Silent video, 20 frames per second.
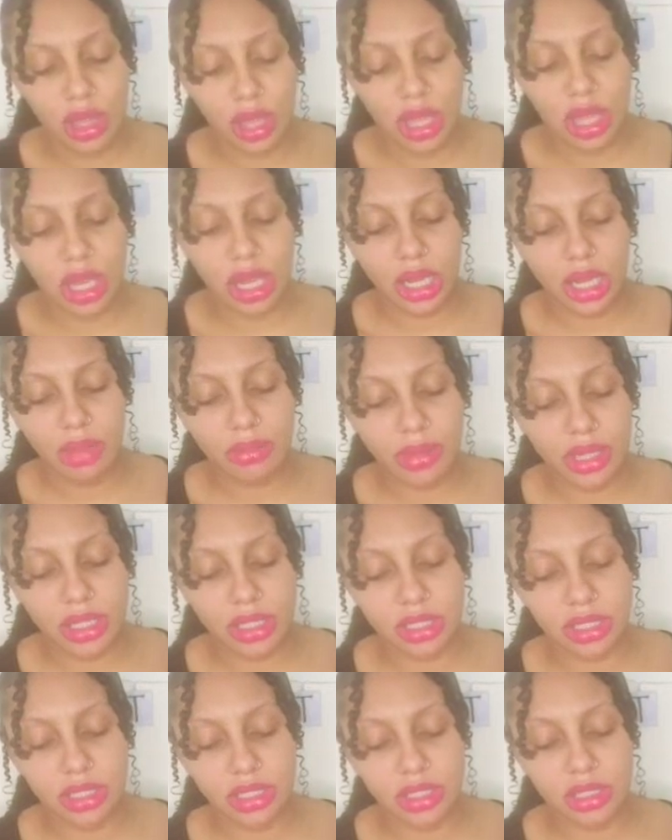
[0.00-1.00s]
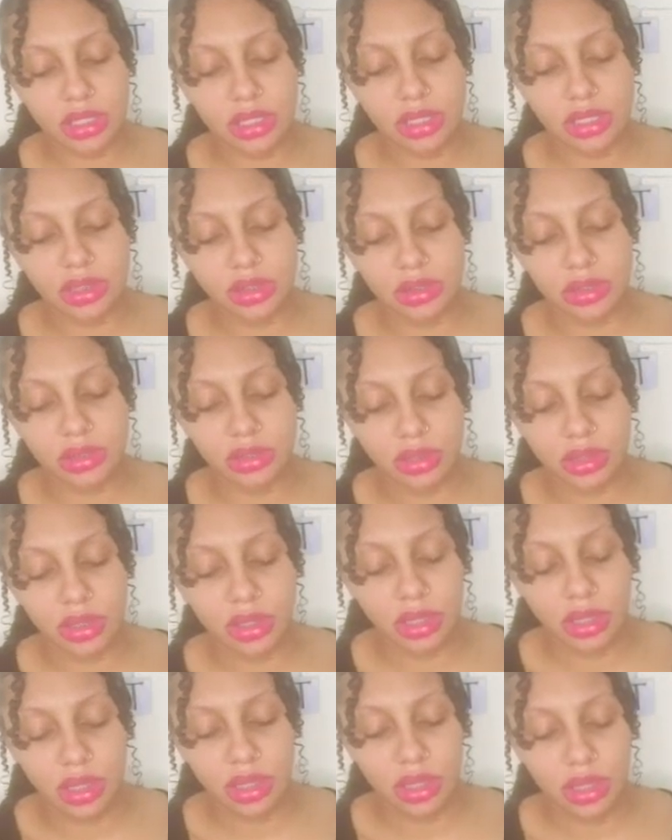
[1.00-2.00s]
Any messages
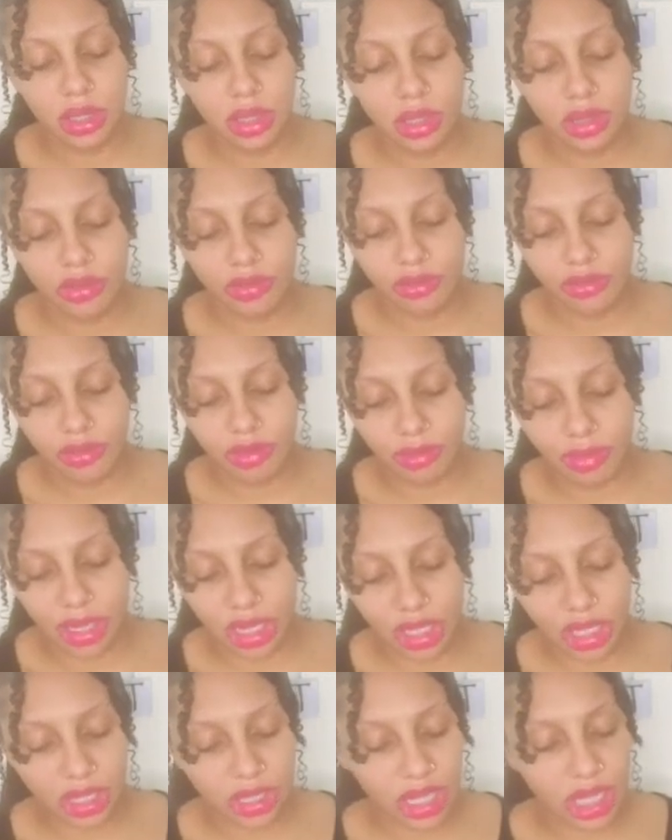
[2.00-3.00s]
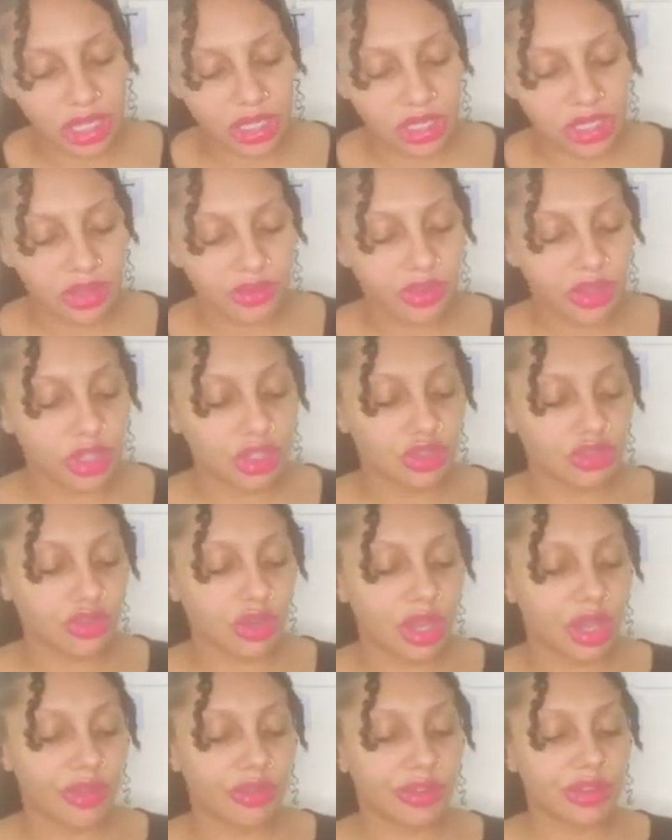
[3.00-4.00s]
for my collective?
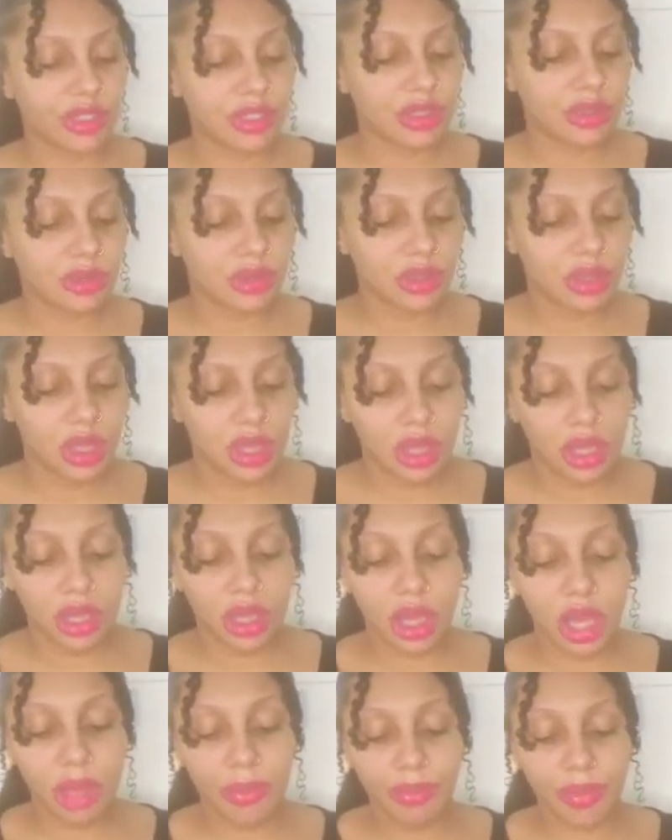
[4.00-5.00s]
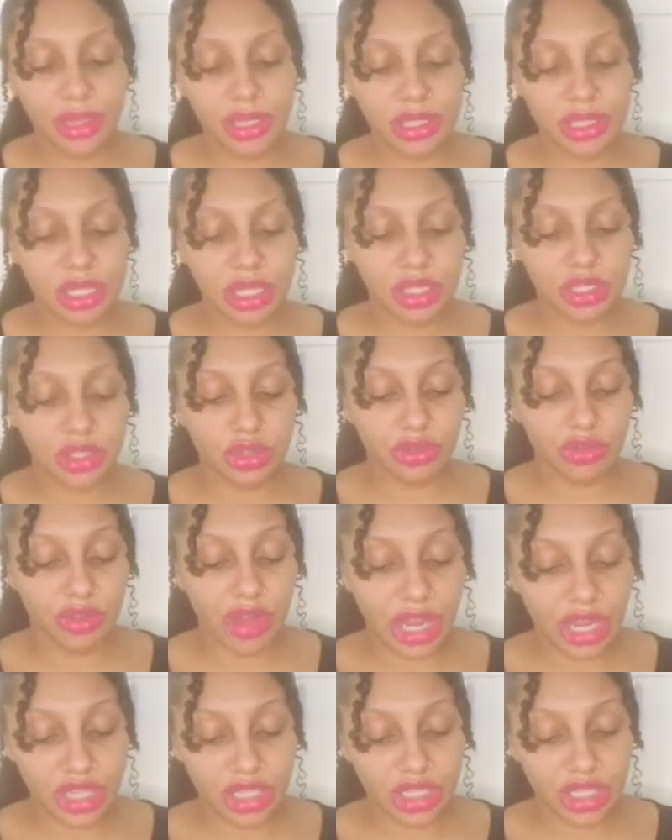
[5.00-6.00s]
Adrift. Compass and
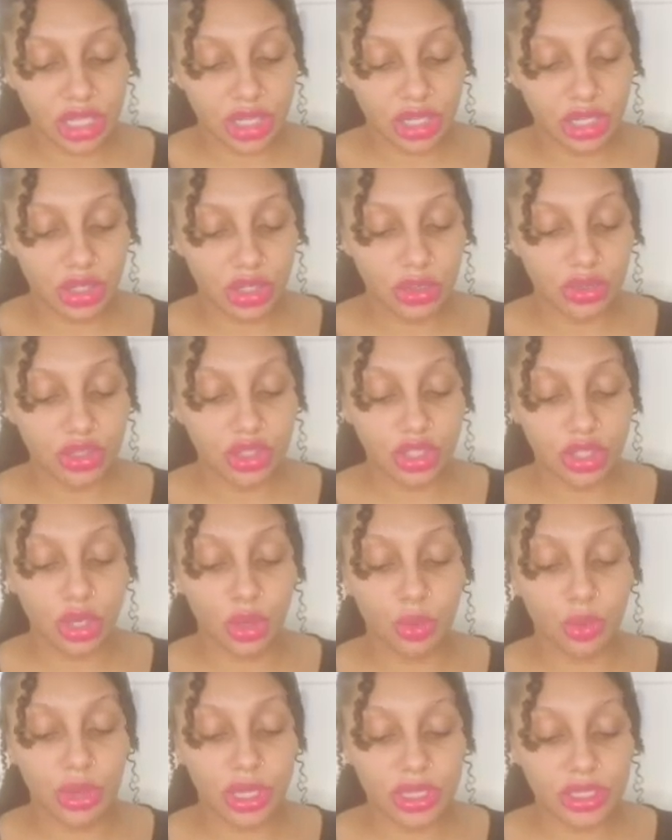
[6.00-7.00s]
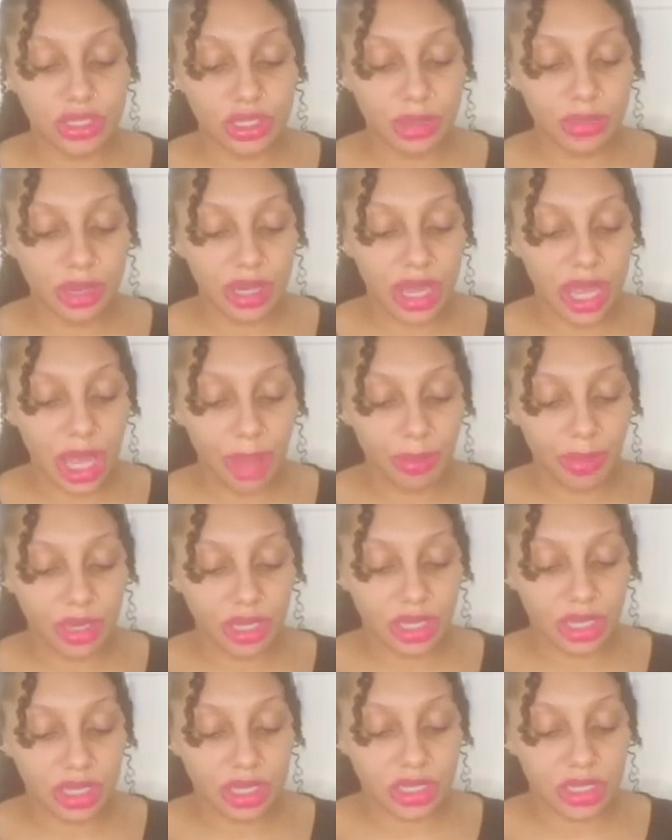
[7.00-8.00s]
direction, using your wisdom and
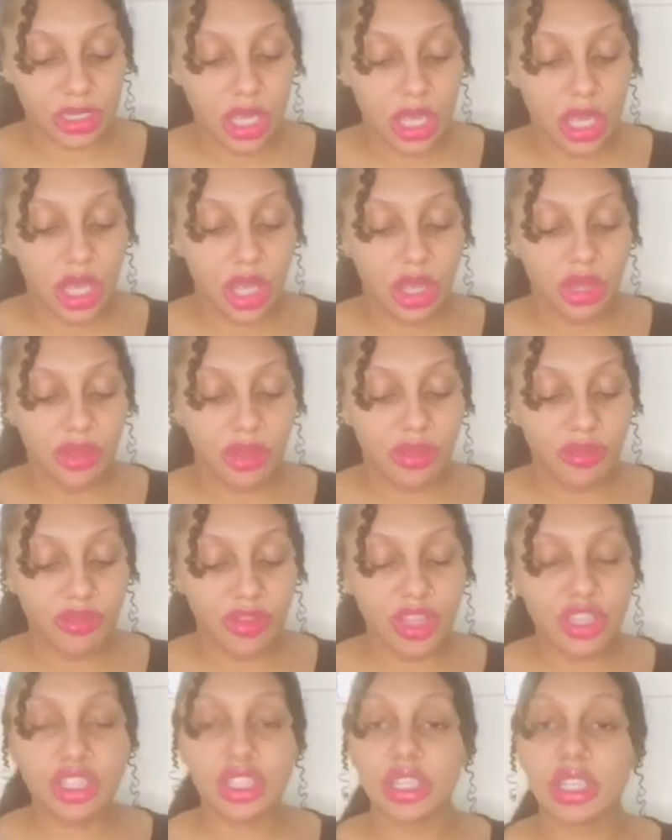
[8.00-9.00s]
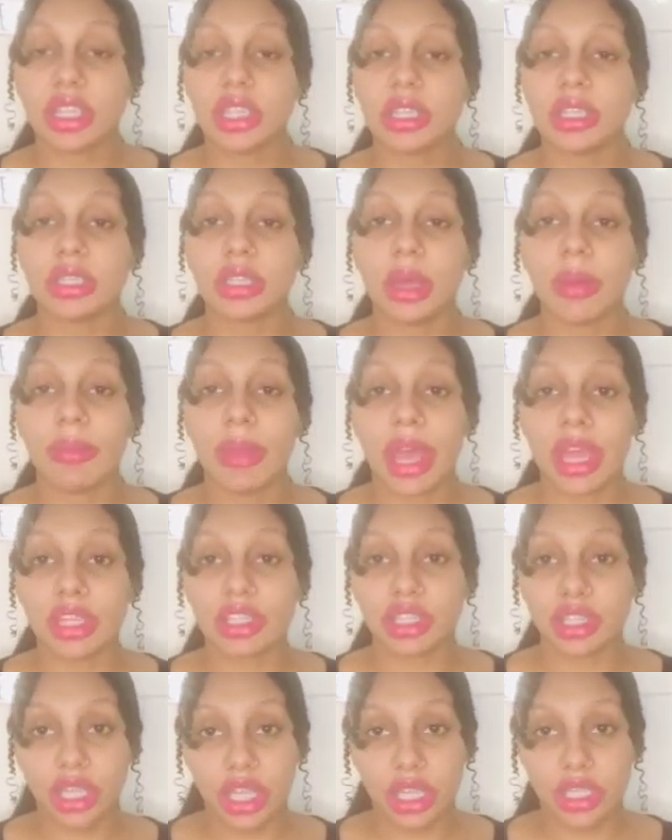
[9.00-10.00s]
happiness. The vision is
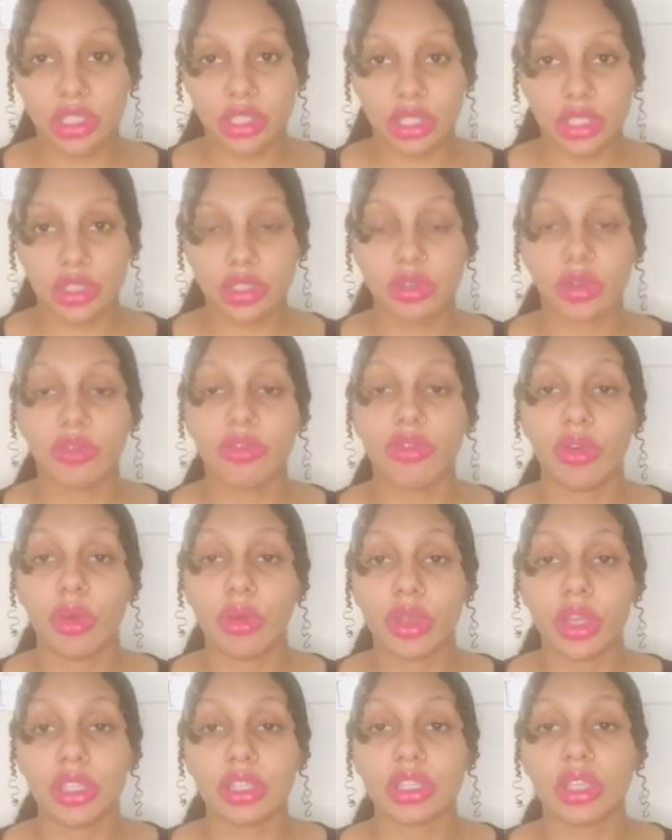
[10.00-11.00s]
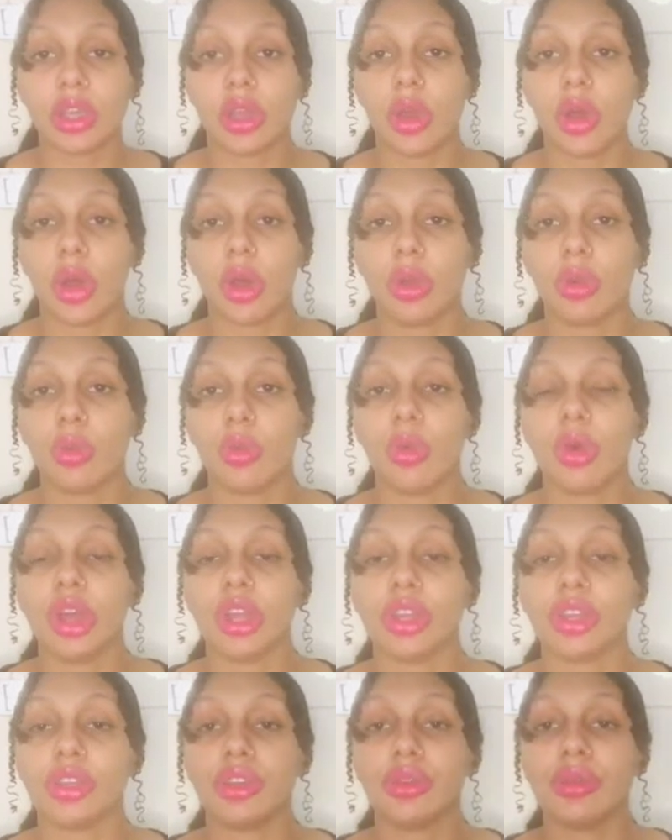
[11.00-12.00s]
imagination. So focusing on what
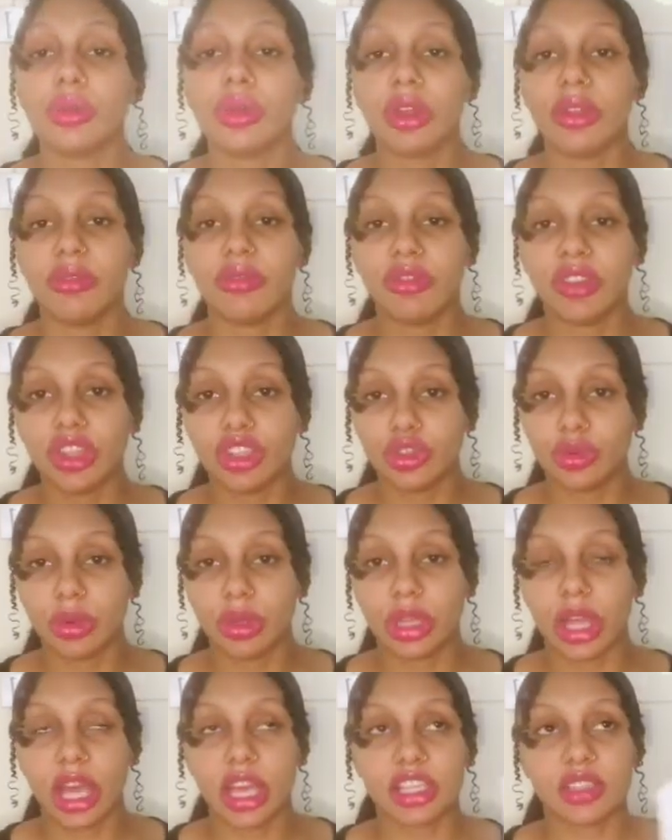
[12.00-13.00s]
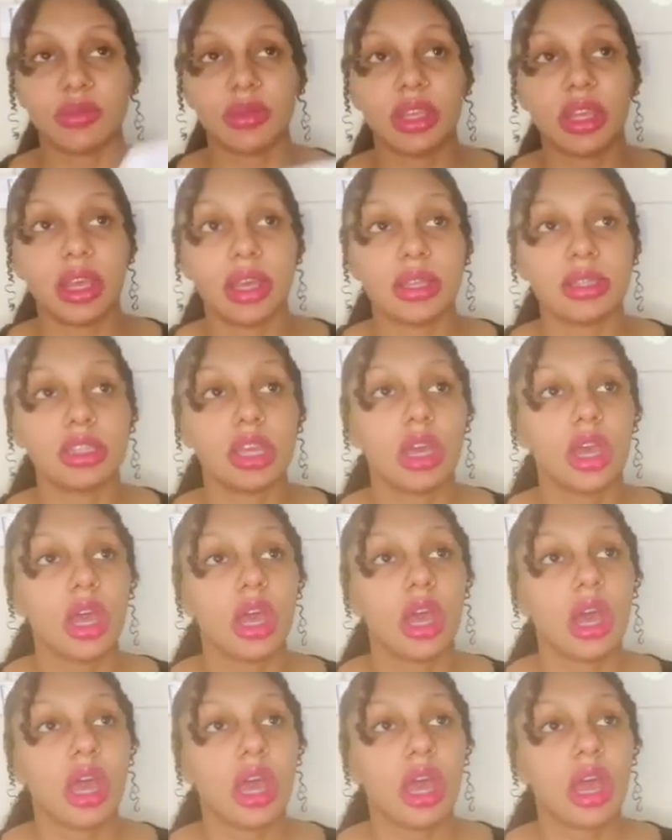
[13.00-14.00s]
you can visualize, because
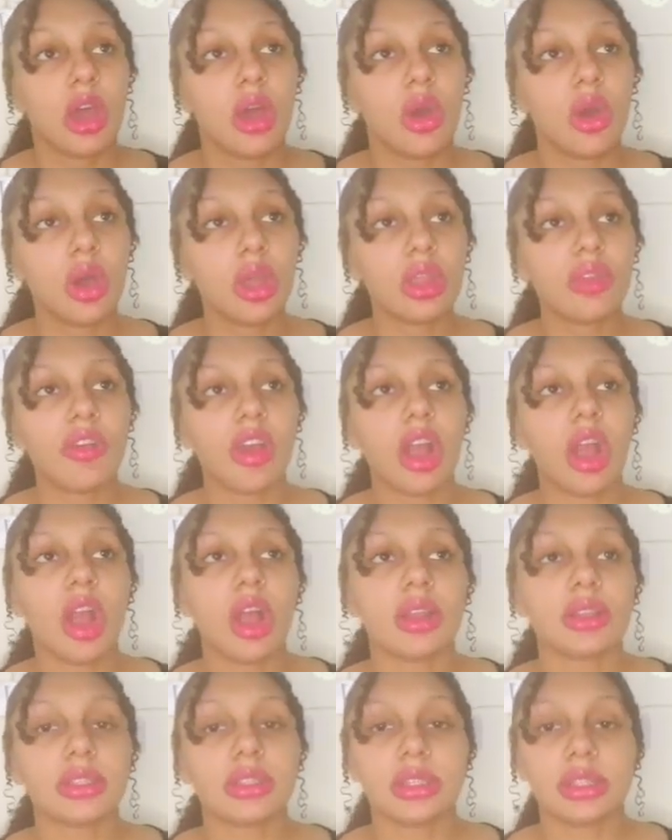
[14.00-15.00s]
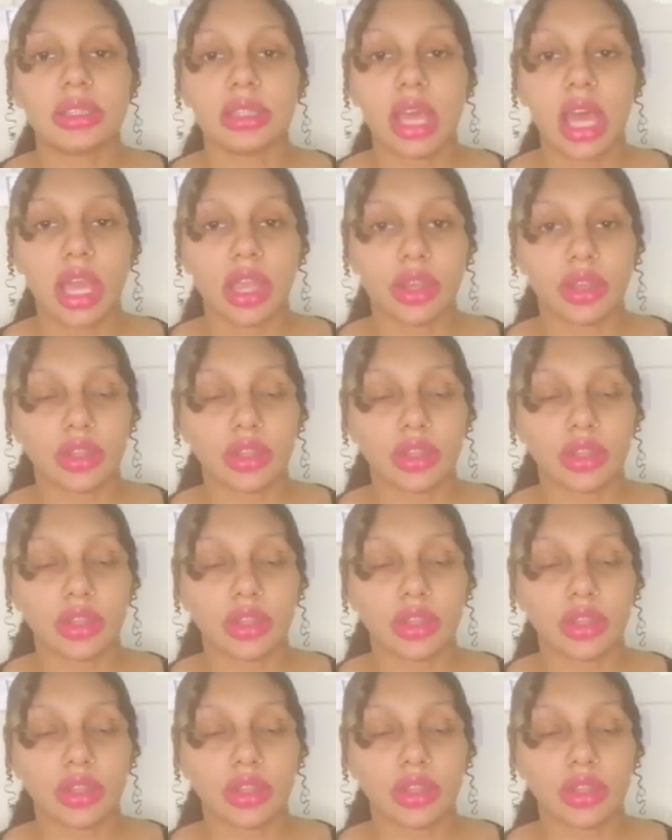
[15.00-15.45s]
all of our heart's desires